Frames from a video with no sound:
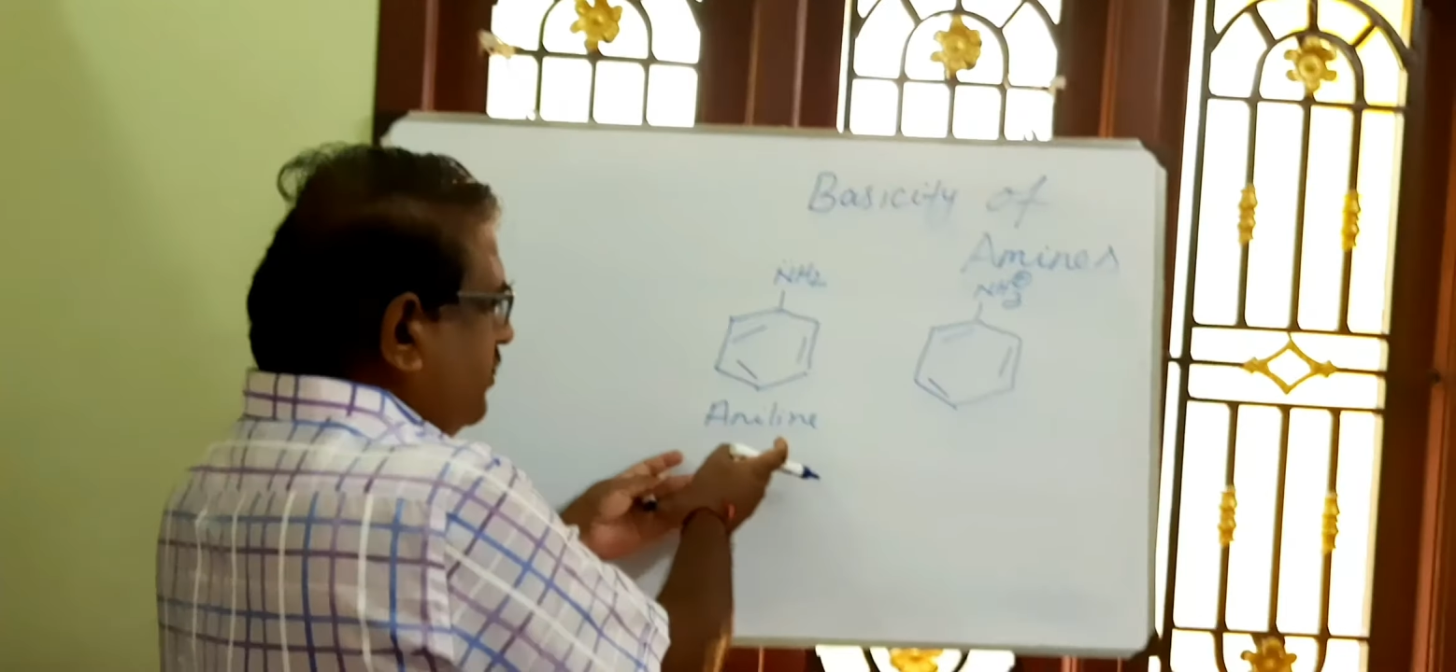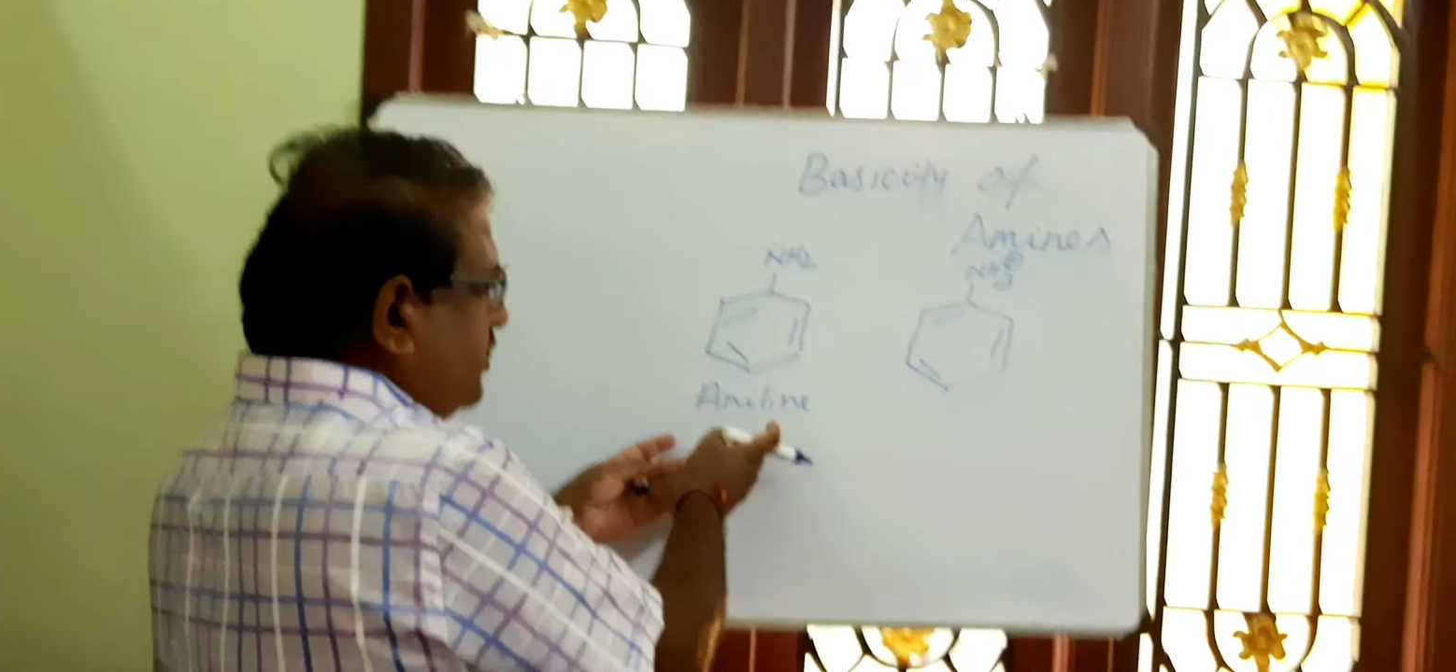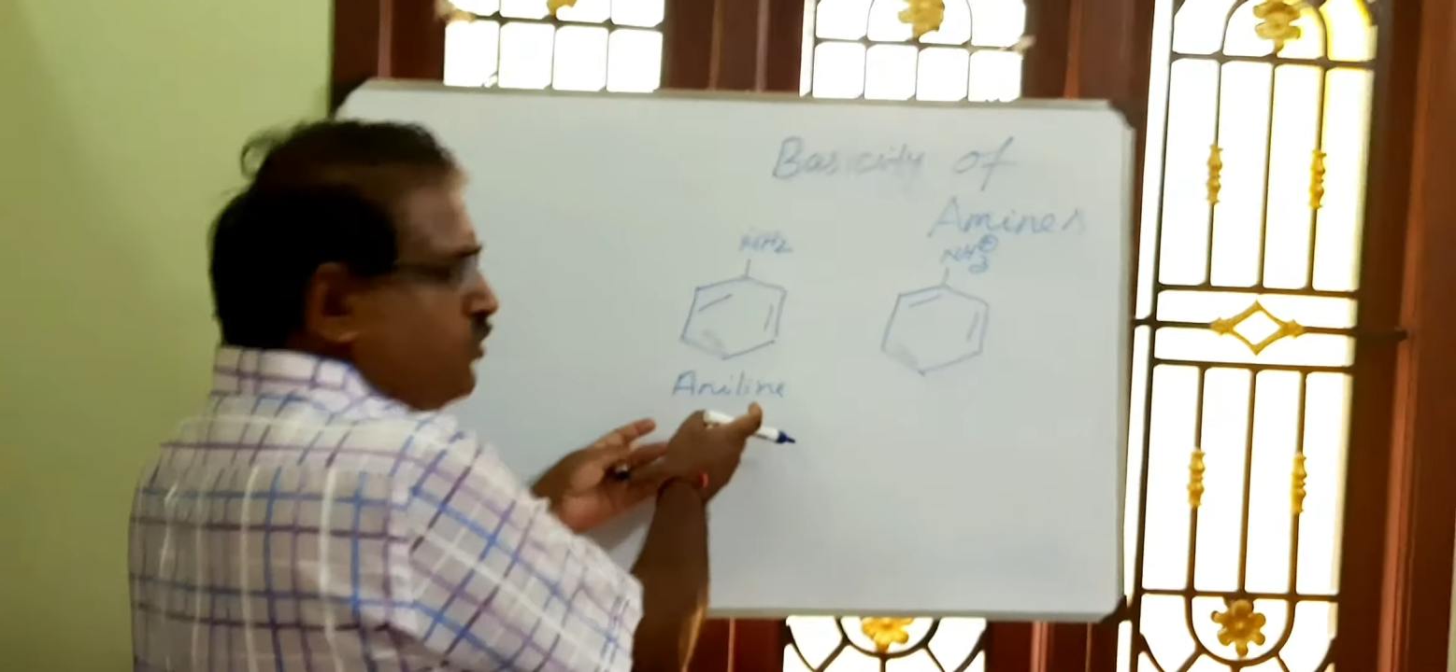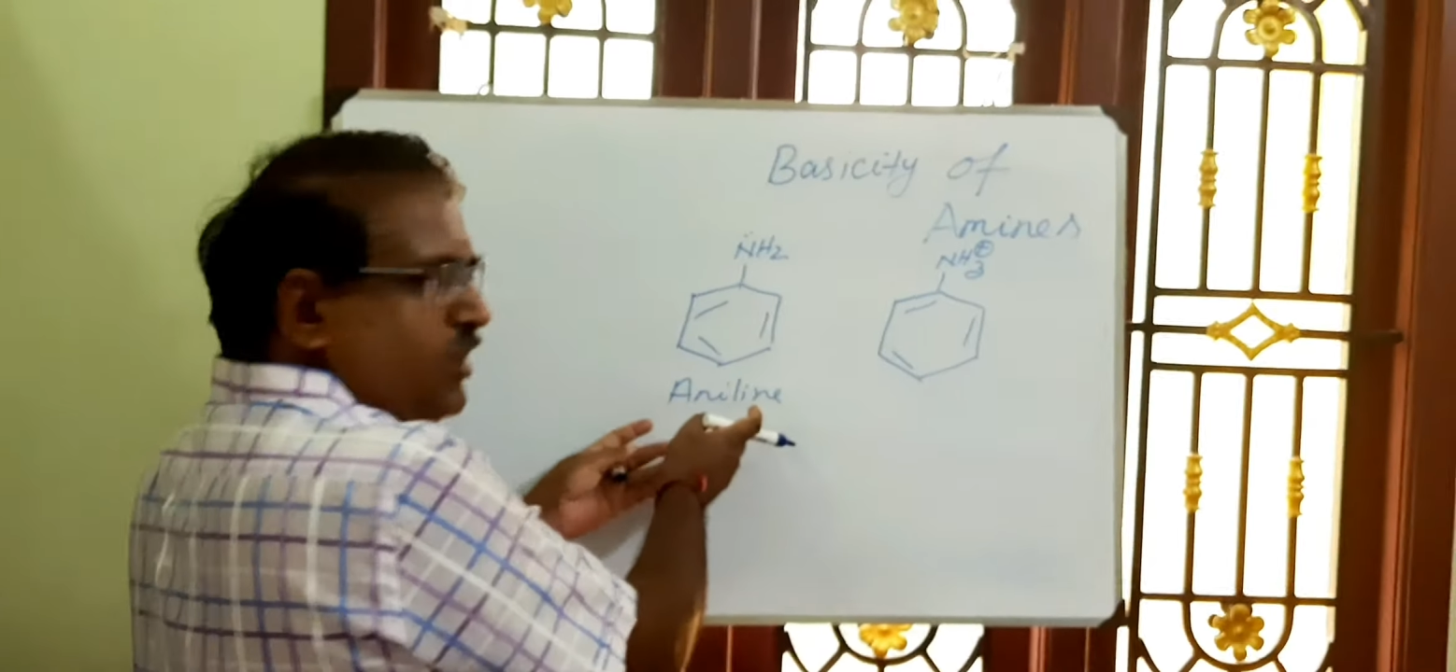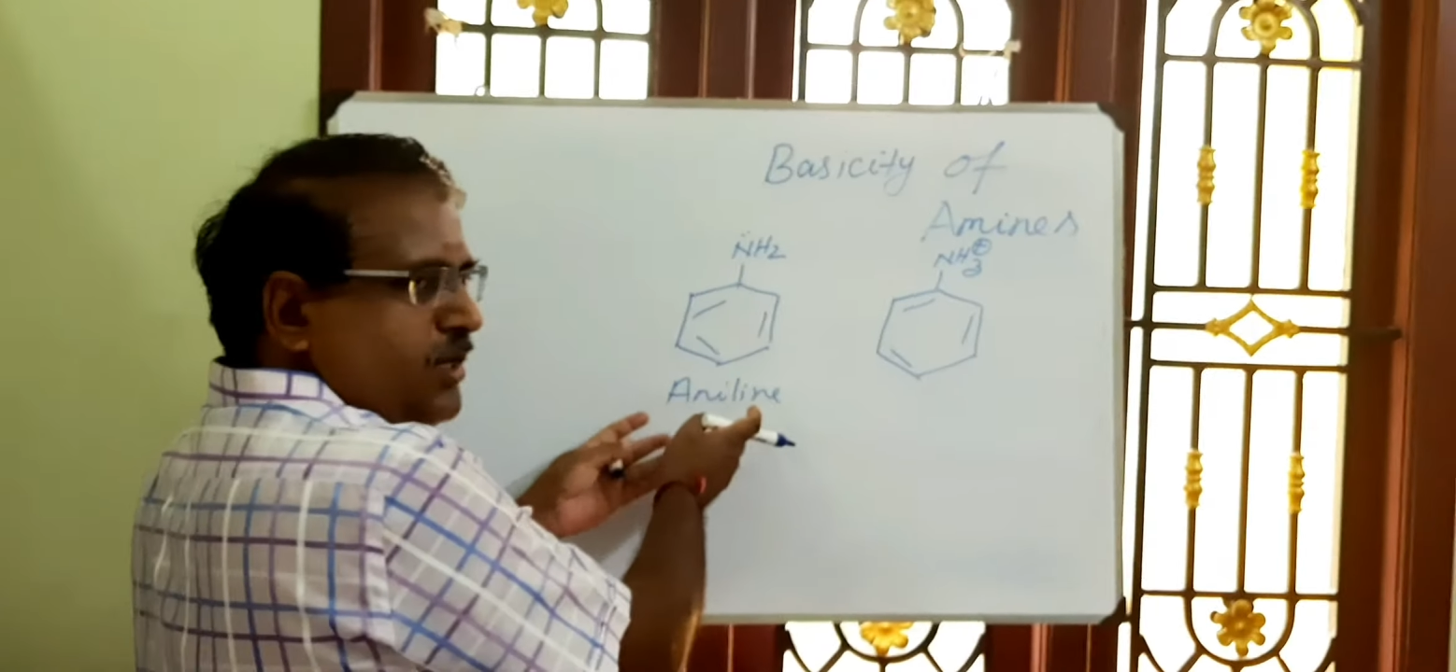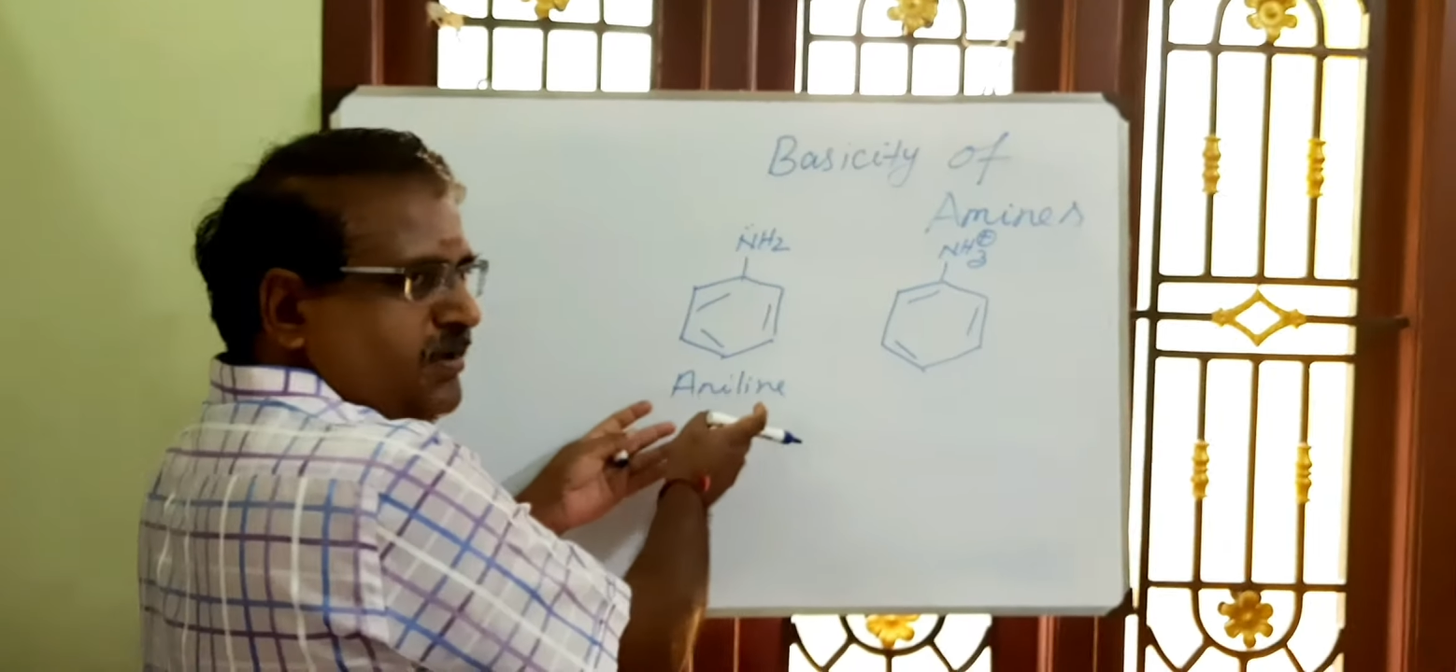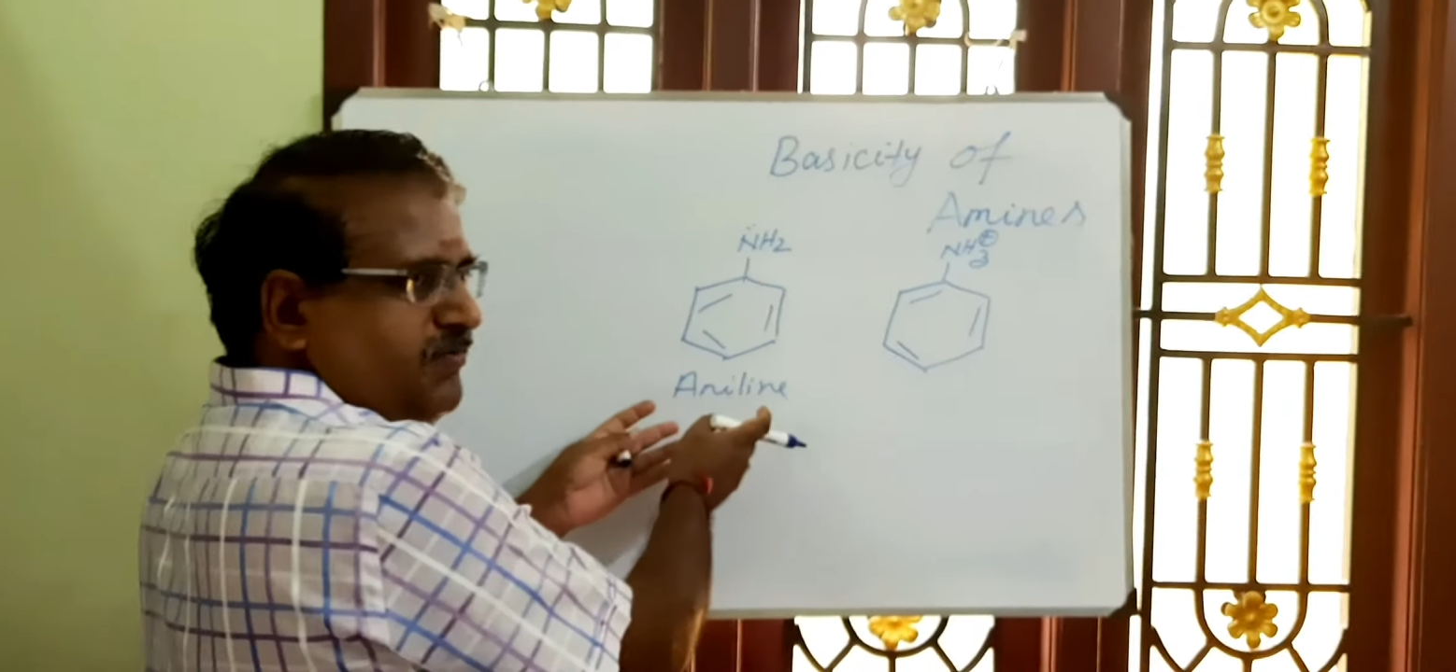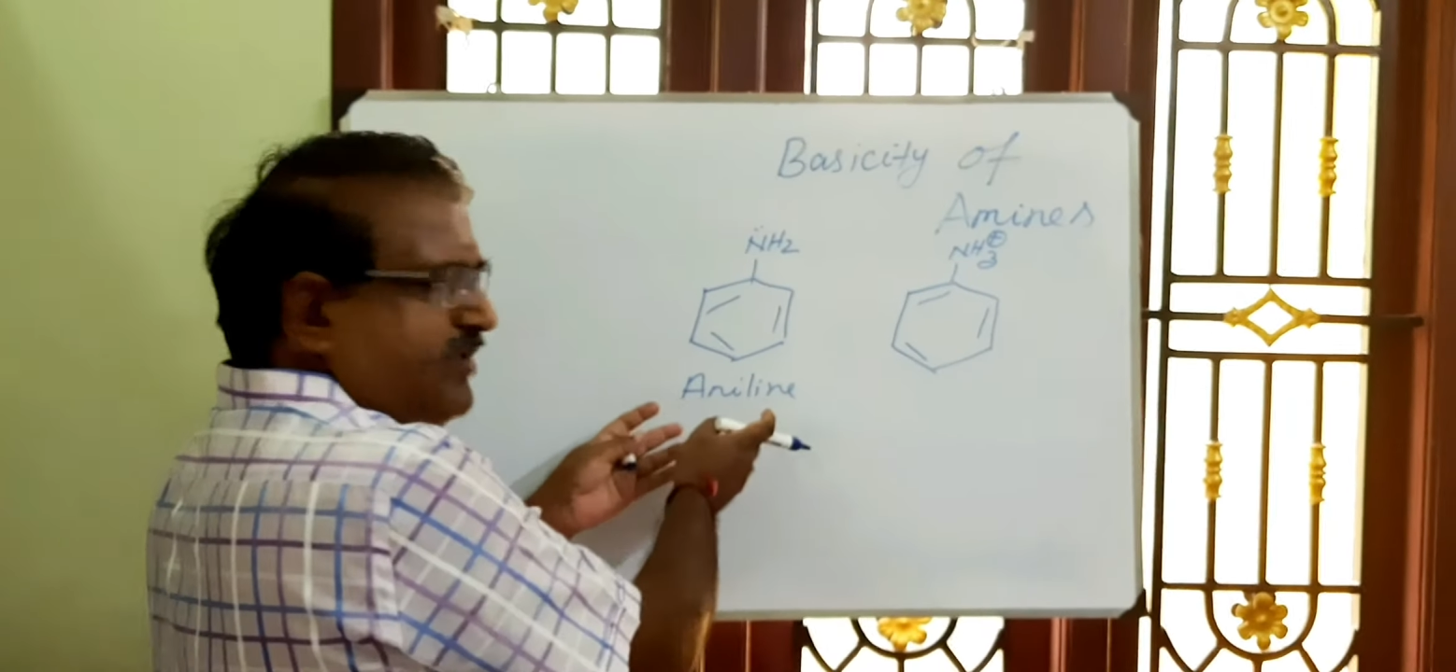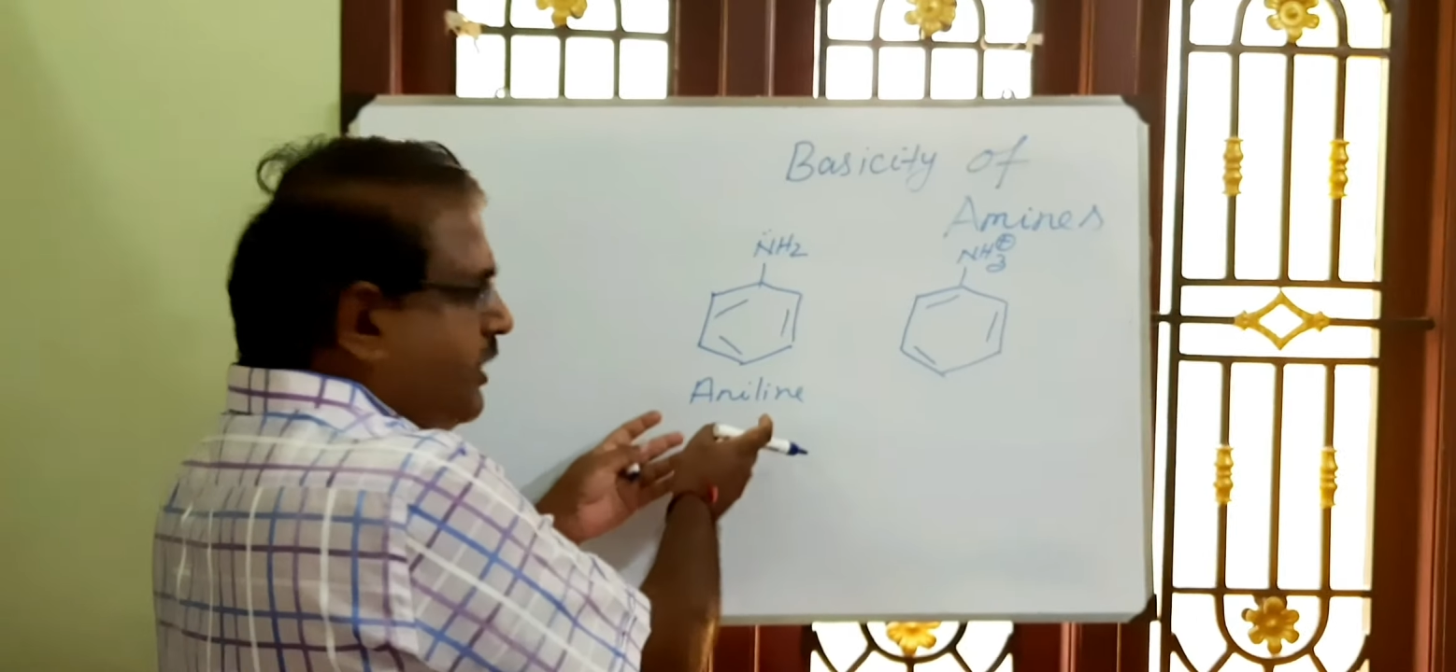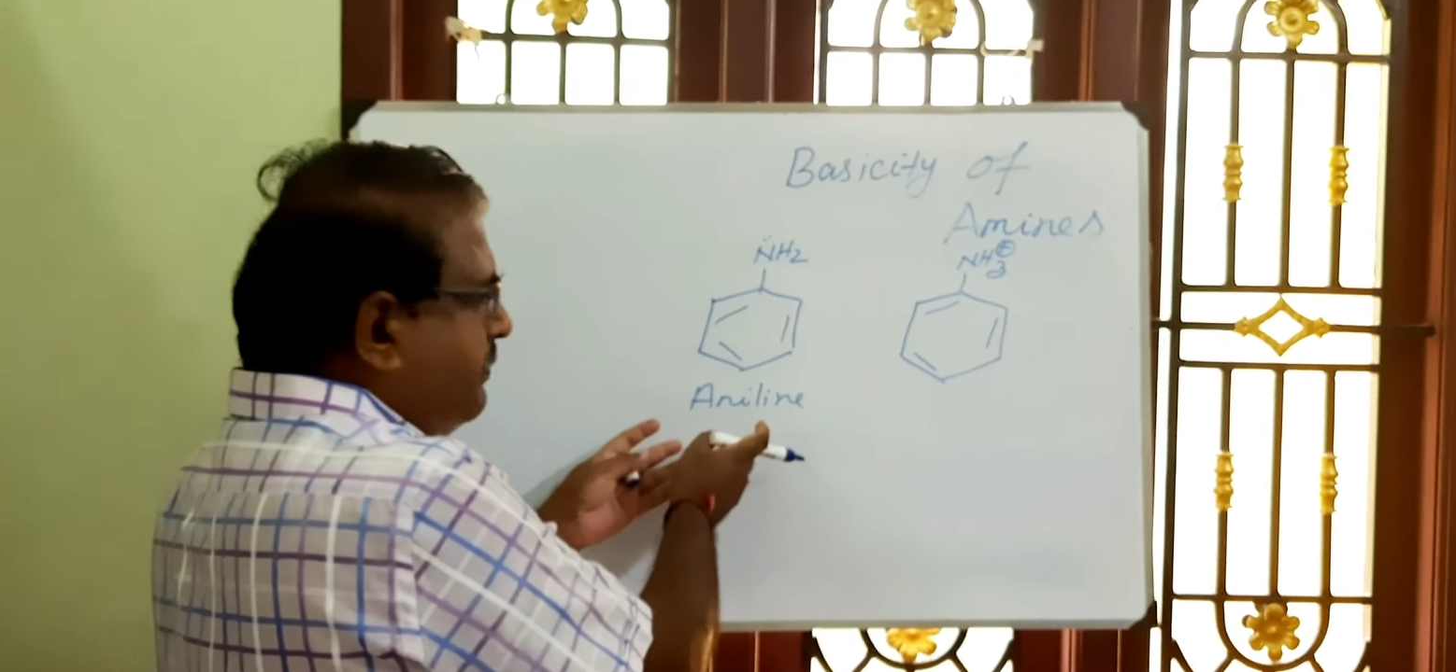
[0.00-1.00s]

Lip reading: it's going to be a weak